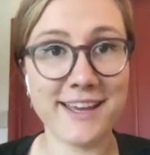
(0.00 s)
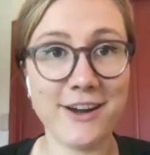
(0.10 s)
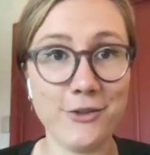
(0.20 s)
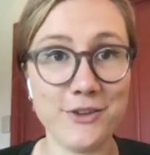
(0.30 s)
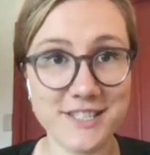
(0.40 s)

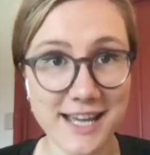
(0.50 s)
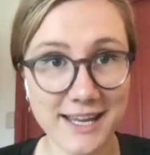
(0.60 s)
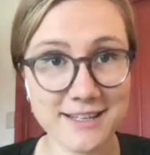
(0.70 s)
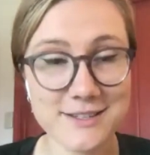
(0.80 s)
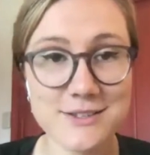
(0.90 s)
on the
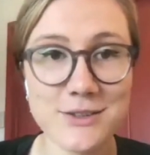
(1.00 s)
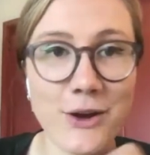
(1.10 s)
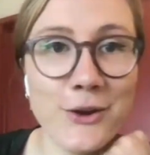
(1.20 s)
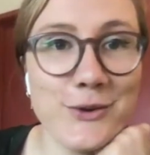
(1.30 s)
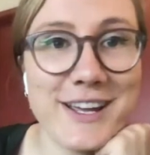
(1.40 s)
day.
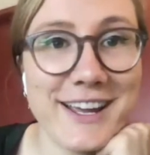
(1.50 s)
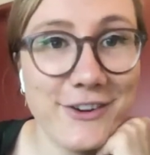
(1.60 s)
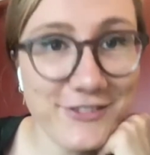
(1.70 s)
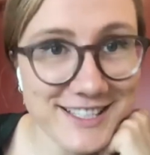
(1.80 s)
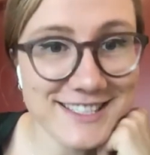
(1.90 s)
So
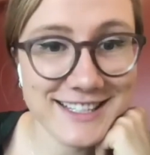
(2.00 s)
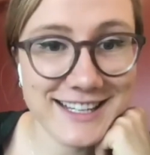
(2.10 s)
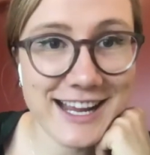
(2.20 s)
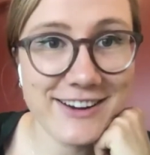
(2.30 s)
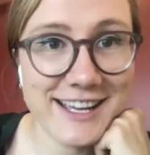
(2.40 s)
obviously
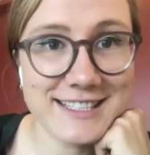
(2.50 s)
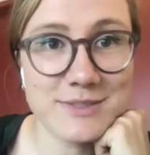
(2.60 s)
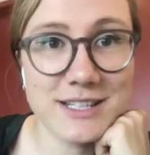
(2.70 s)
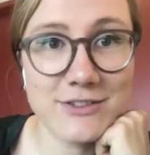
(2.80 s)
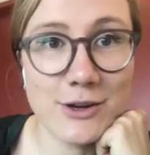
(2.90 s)
Kerry had
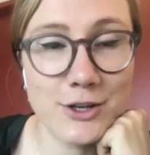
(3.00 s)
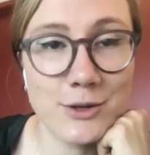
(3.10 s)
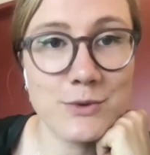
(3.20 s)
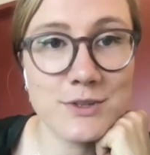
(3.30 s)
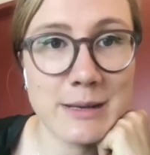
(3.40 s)
some stuff going
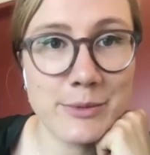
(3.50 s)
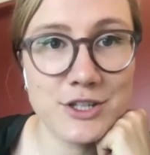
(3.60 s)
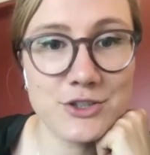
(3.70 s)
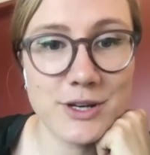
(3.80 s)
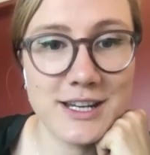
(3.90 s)
on, wasn't able
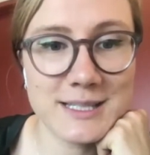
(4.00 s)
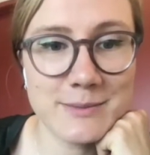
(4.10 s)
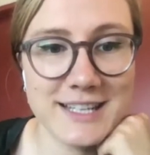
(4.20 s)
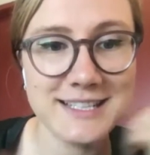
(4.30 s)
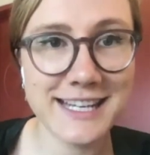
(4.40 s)
to join us,
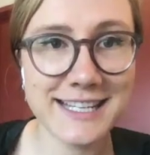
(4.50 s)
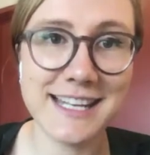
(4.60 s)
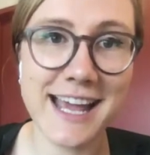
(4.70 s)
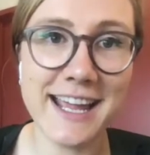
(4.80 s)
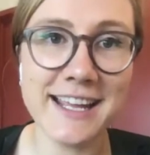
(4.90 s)
but is here
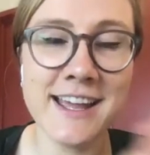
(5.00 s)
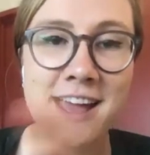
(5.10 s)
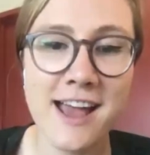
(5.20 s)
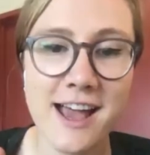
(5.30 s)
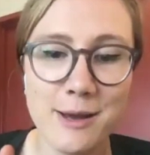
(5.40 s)
today.
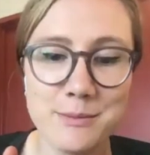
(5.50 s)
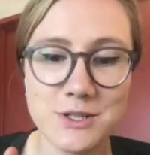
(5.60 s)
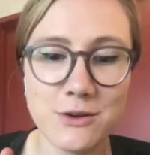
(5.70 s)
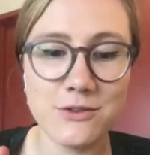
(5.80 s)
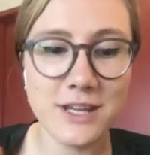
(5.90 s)

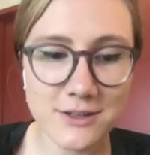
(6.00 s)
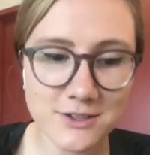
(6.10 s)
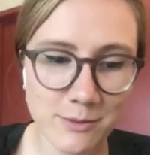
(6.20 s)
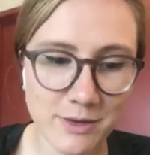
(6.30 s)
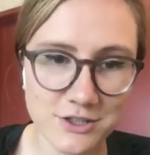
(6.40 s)
So thank you
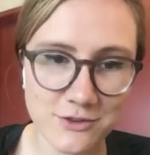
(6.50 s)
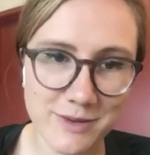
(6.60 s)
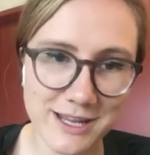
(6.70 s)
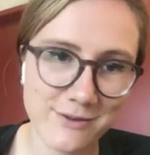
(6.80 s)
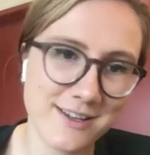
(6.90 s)
so much for
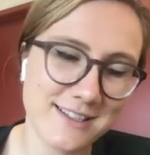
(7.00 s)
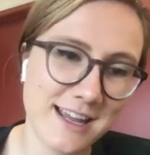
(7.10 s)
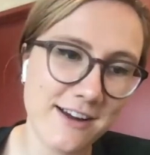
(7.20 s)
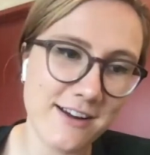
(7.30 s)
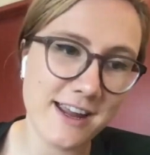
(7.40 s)
being with us,
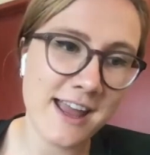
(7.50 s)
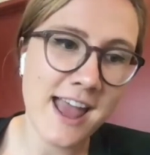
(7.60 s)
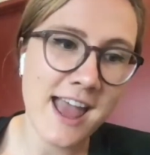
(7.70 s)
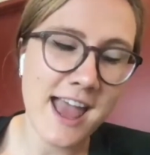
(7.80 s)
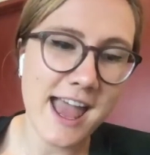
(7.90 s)
Kerry.
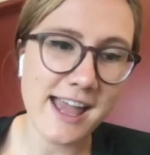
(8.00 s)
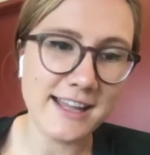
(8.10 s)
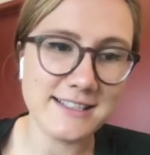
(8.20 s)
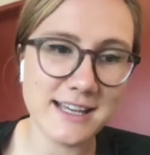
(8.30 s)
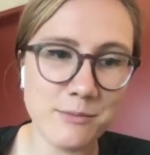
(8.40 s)

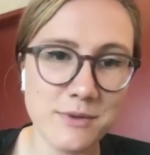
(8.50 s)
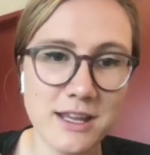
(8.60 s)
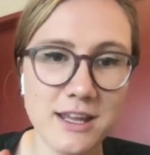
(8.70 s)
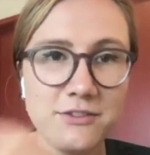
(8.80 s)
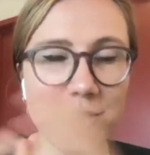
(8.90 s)
And
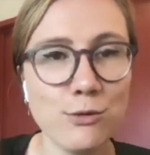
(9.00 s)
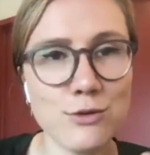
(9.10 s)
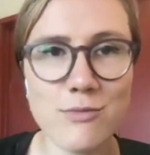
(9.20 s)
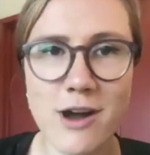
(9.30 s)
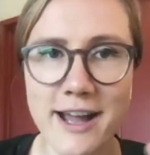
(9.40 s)
if you
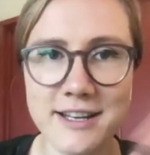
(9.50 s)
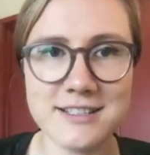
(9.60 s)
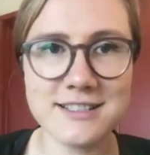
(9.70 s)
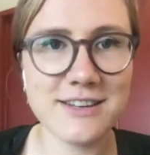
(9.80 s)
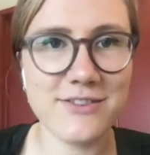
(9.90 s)
wouldn't mind
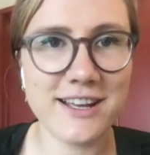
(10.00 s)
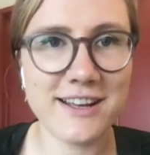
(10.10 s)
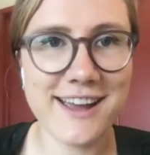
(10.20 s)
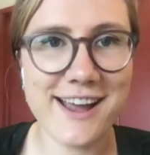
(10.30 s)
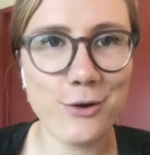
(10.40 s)
just
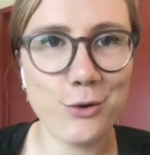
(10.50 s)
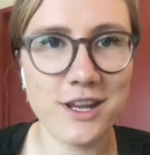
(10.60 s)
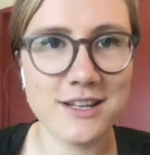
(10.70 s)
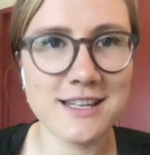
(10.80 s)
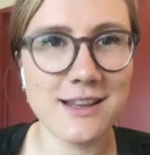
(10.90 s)
giving our
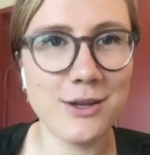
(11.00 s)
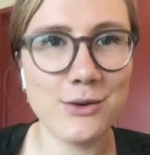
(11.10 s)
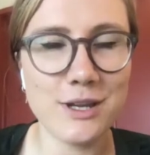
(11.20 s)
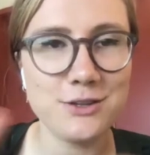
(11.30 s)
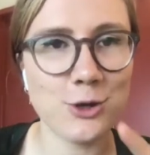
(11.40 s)
audience a
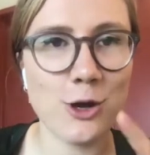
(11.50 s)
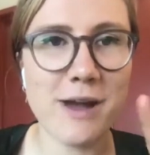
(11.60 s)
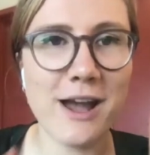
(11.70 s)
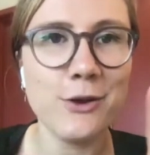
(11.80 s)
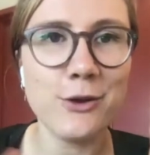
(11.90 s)
little intro
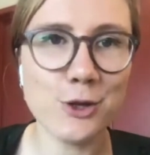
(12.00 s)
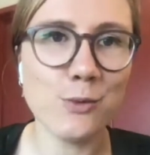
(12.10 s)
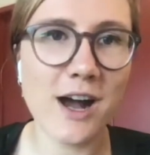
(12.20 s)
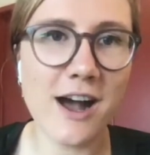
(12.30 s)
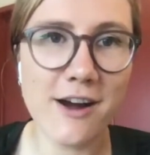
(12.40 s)
about who
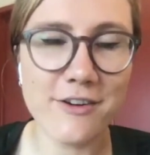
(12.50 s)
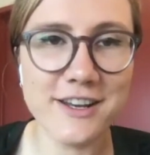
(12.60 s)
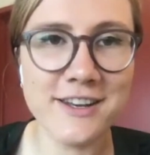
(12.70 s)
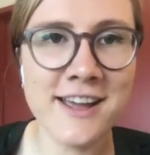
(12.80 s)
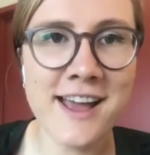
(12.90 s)
you are
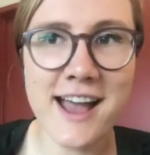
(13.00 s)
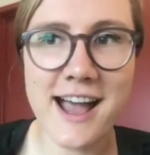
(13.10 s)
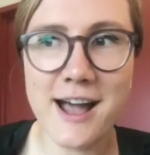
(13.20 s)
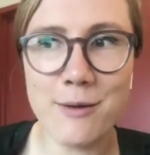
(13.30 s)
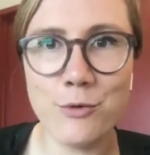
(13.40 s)
and
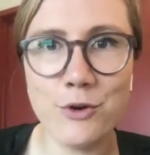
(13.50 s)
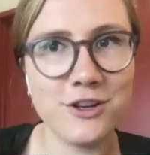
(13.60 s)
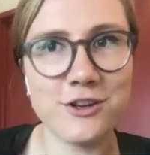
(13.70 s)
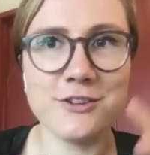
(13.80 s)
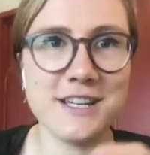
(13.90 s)
what
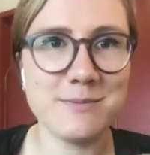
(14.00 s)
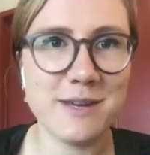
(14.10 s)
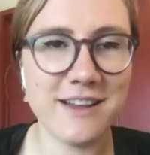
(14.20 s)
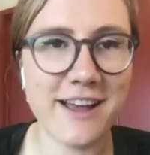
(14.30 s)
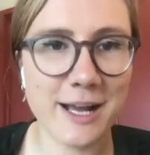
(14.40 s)
your career's
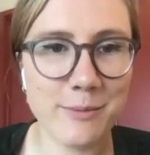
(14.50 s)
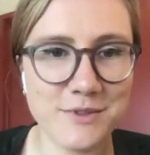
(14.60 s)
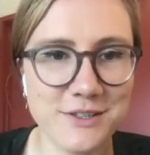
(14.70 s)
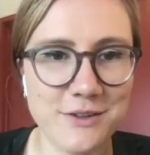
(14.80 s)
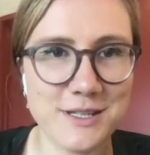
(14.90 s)
been like up
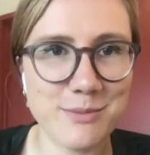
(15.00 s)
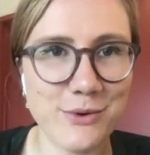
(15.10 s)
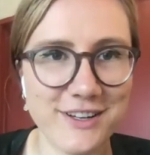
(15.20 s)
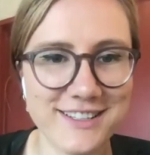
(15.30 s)
until this point.